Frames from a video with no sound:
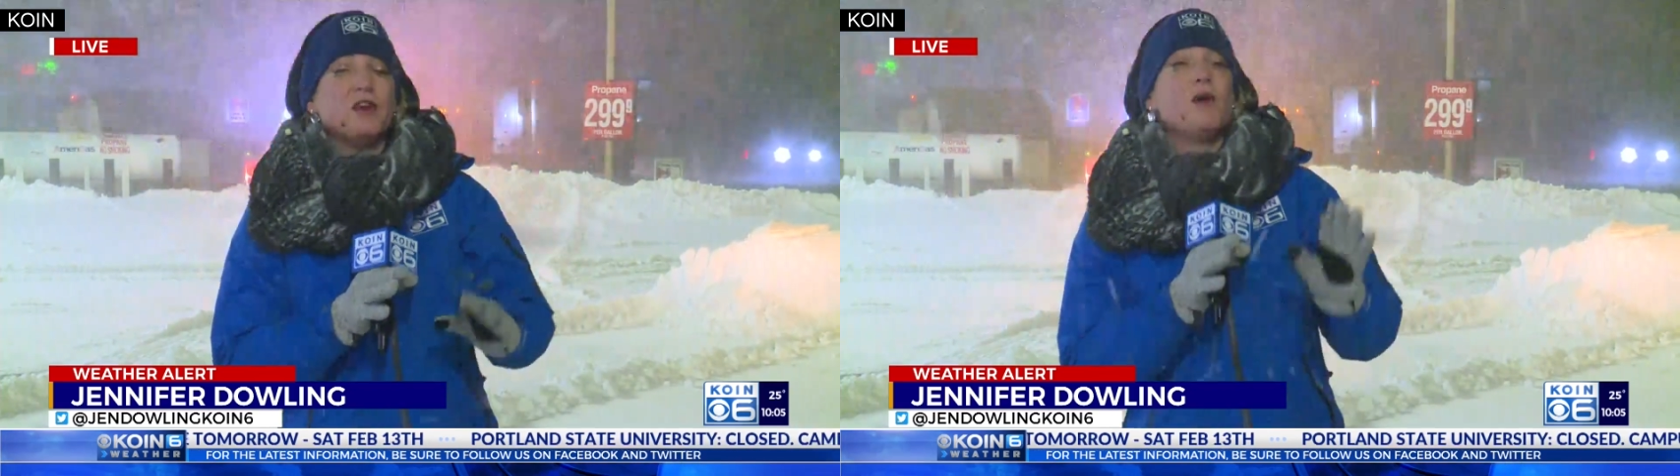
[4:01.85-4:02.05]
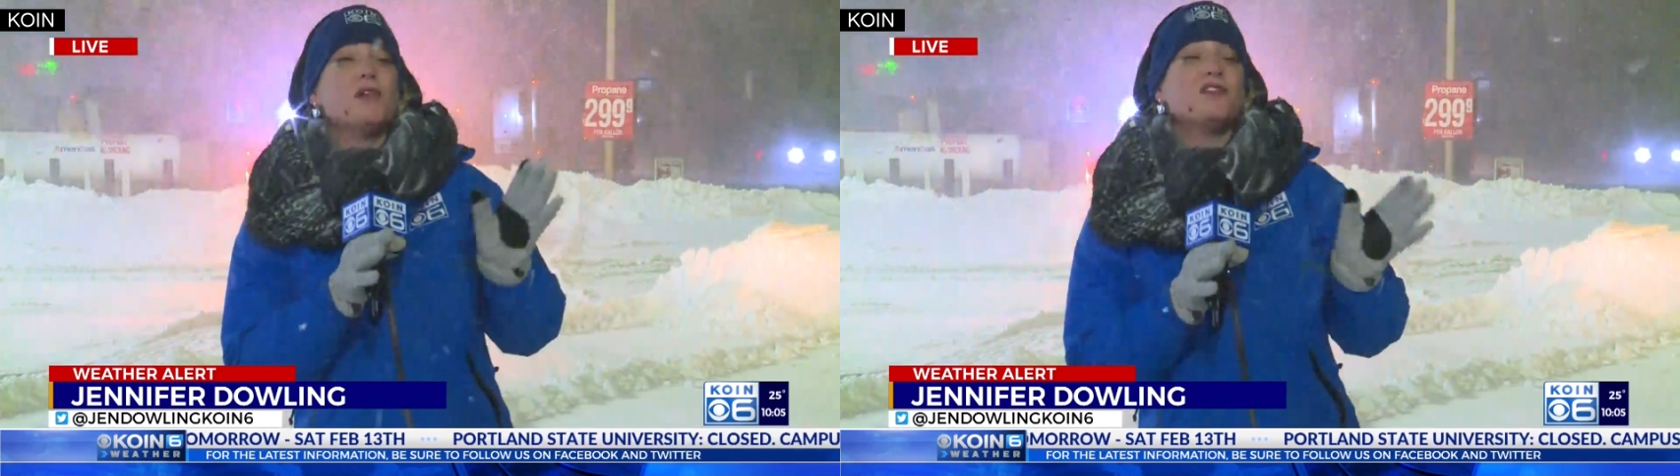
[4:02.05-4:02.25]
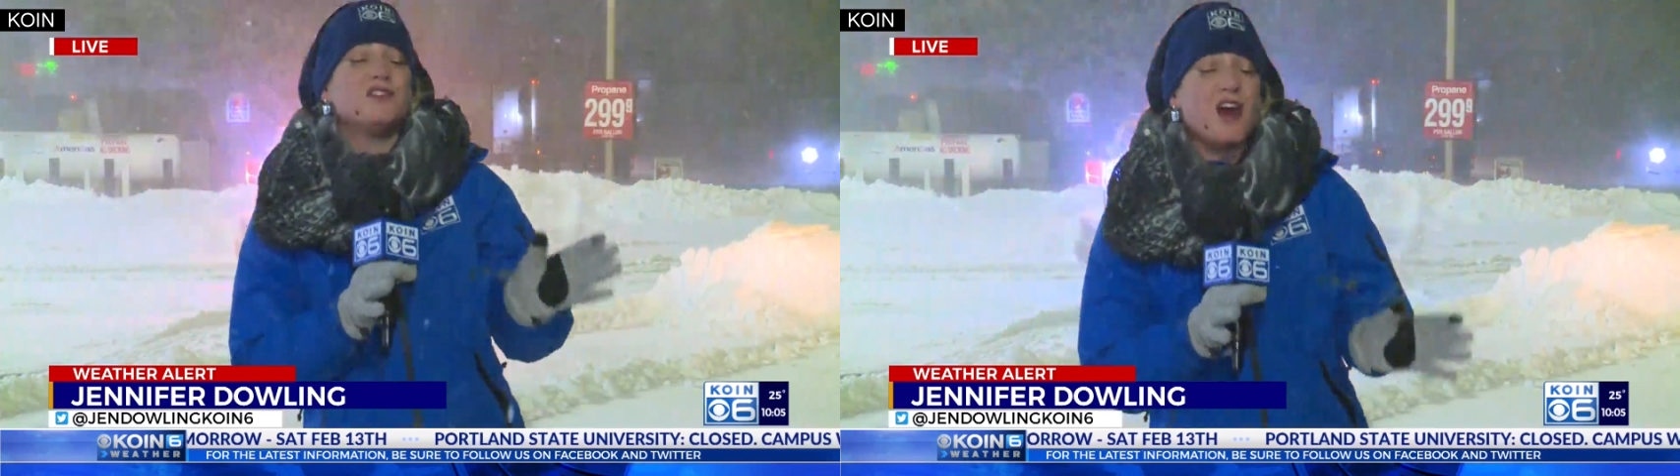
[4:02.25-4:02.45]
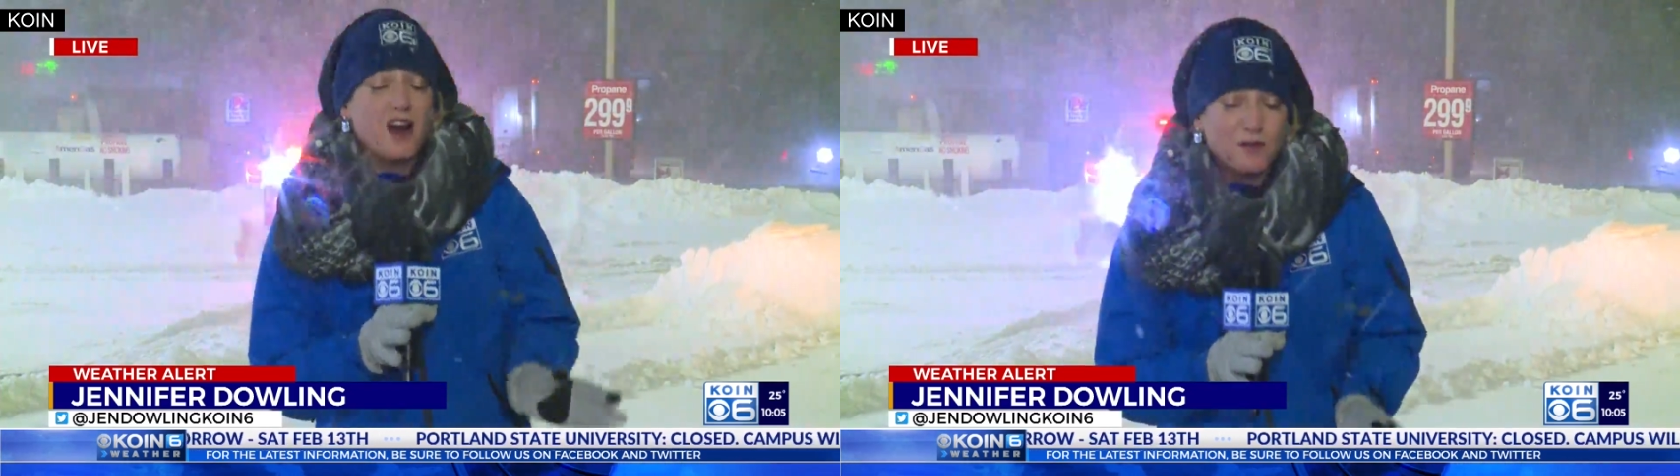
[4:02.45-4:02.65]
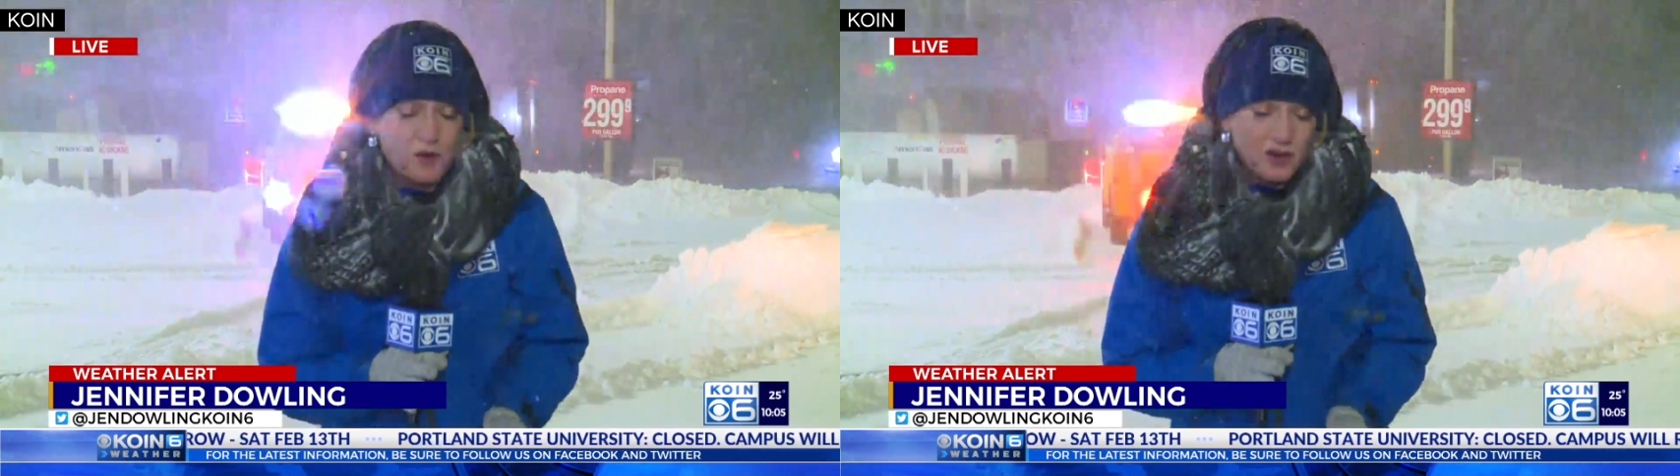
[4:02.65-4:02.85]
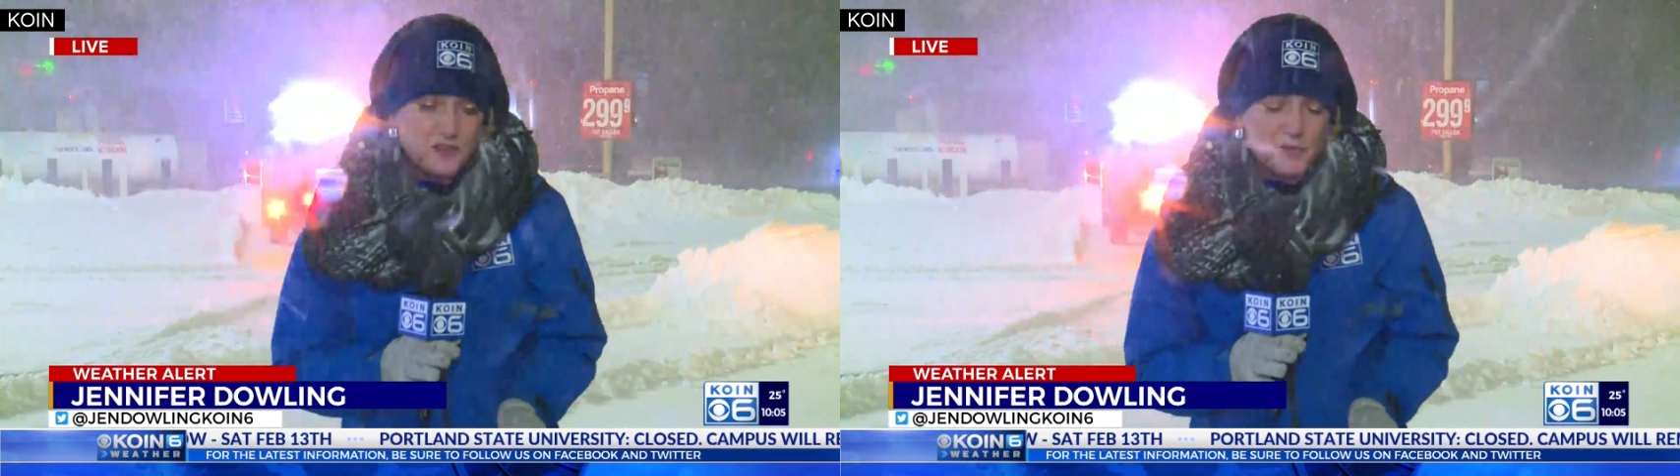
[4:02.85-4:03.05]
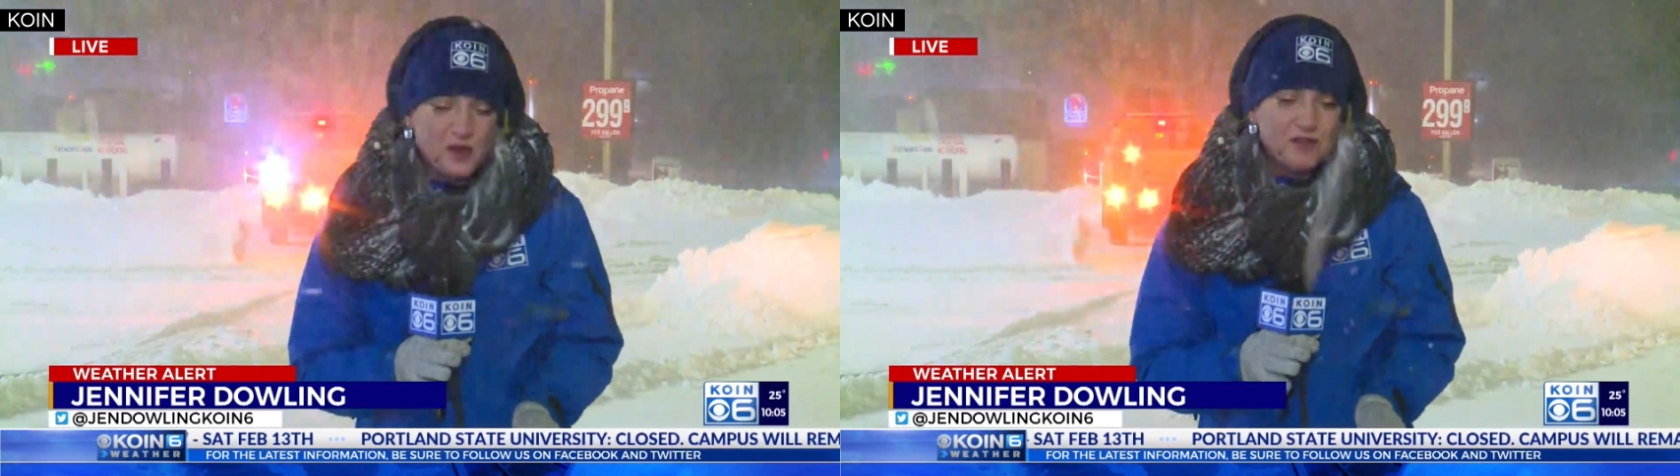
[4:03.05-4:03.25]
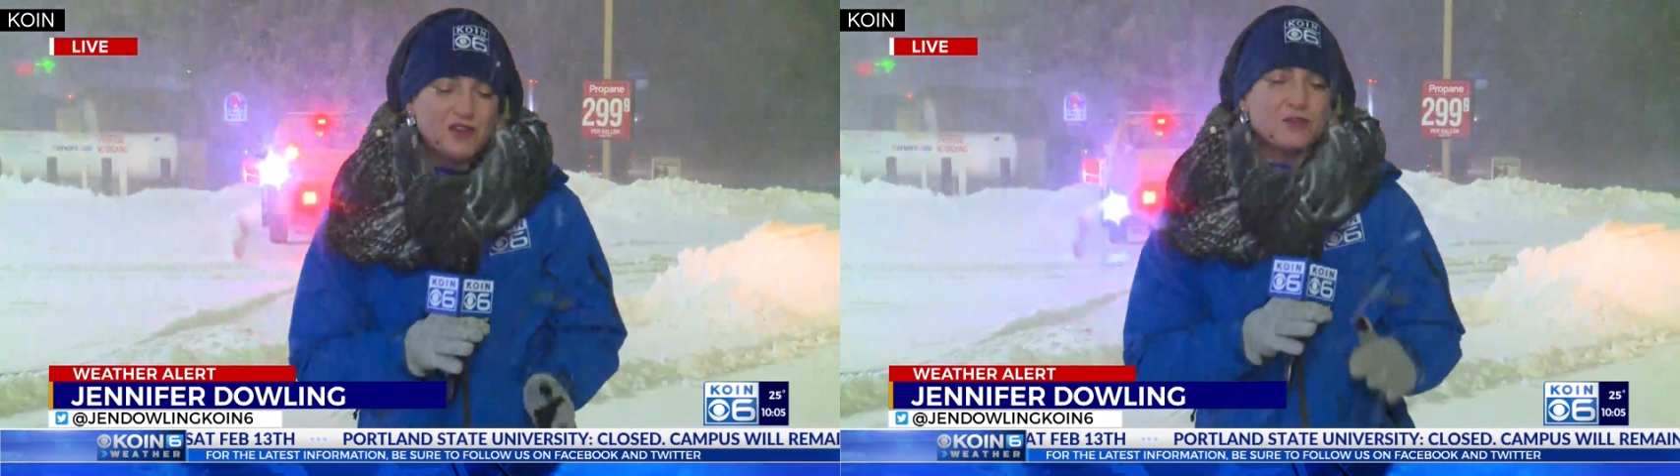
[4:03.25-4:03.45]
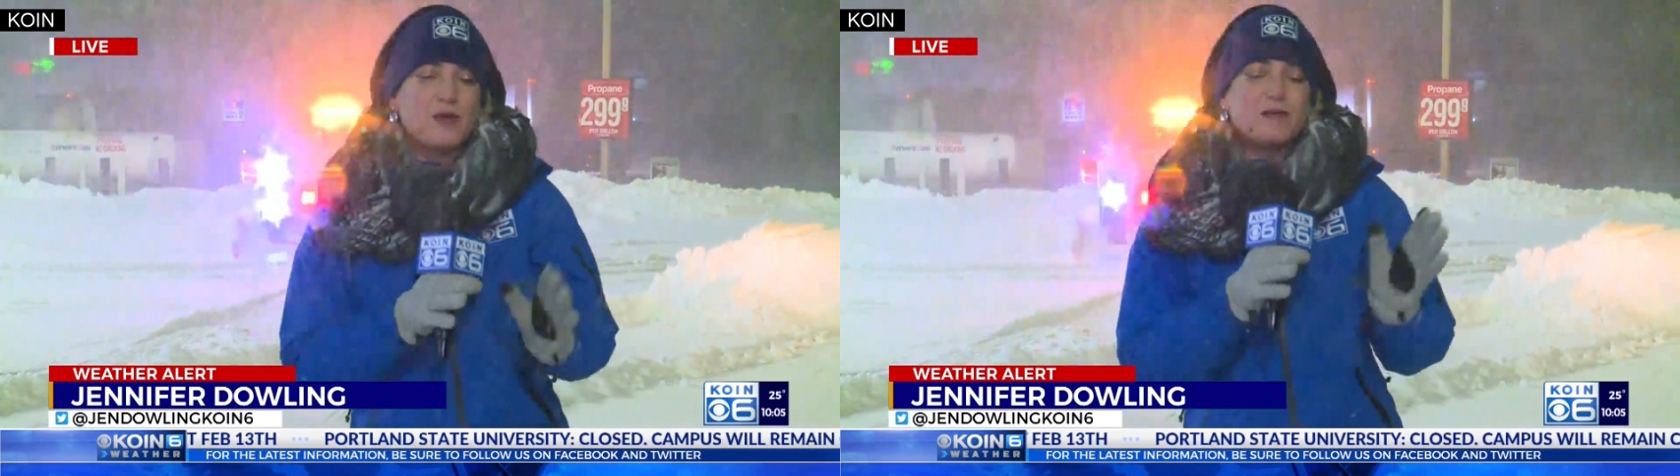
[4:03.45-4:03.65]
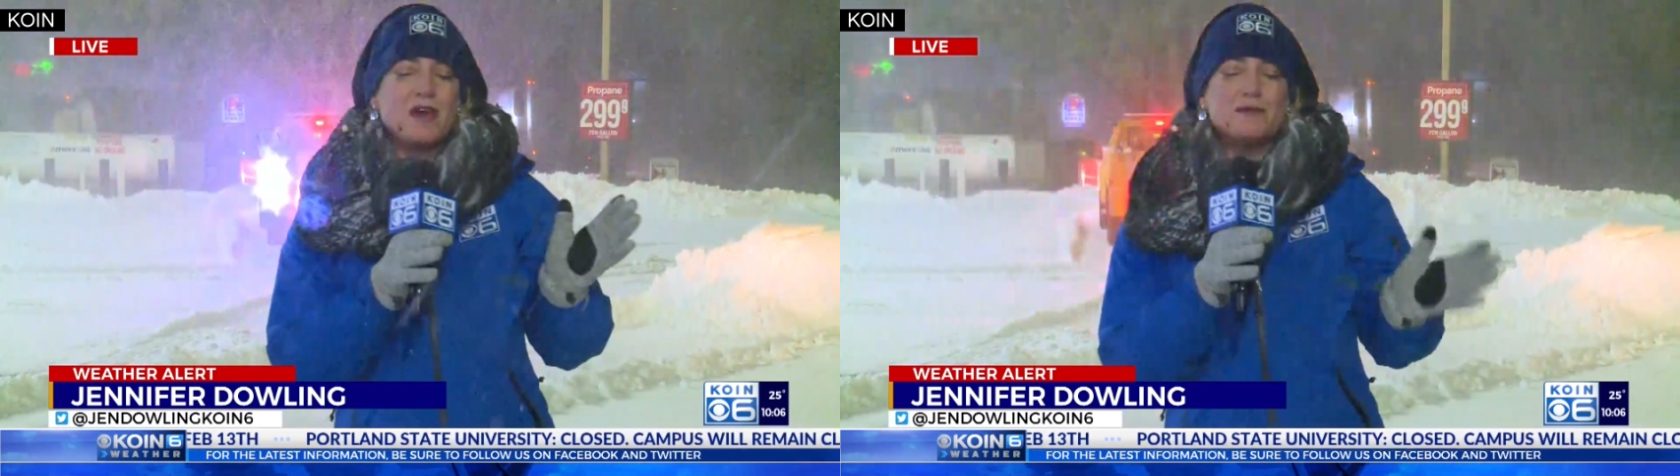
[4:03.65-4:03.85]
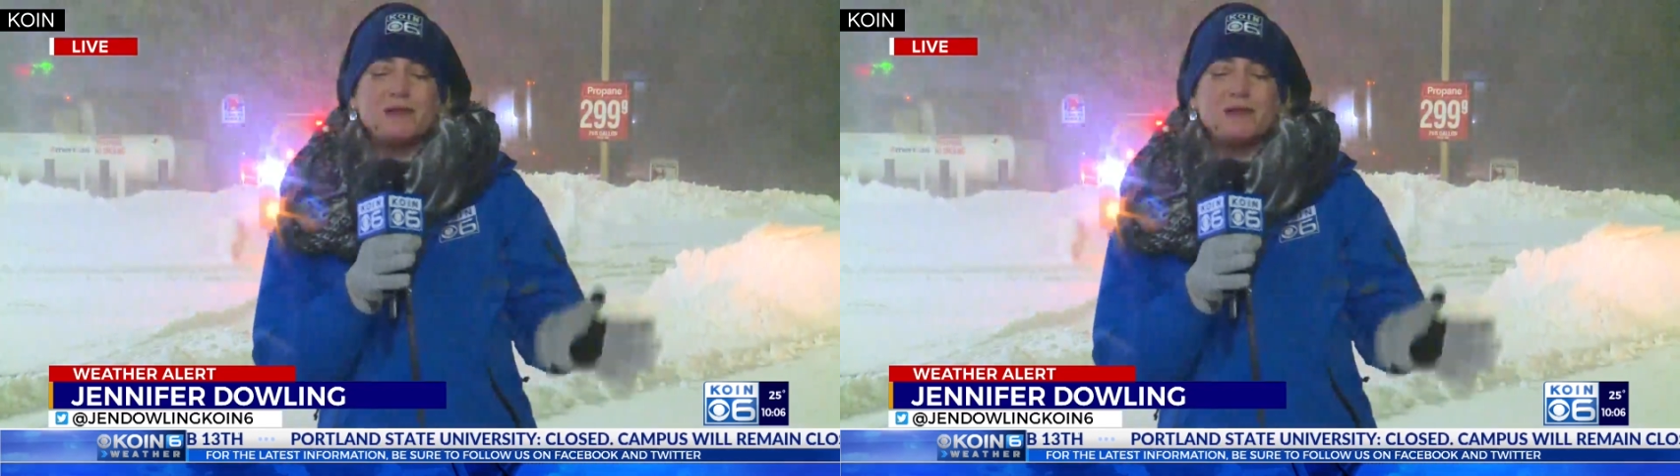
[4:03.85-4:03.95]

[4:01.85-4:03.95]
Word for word: old Star Wars movies. Remember that